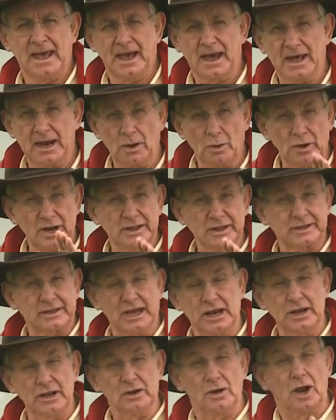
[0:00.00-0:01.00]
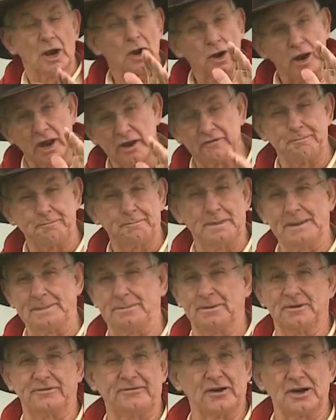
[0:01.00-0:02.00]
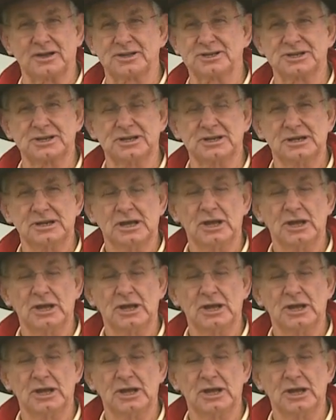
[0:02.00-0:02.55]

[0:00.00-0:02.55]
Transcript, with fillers: And I want to tell you, a lot of people, folks,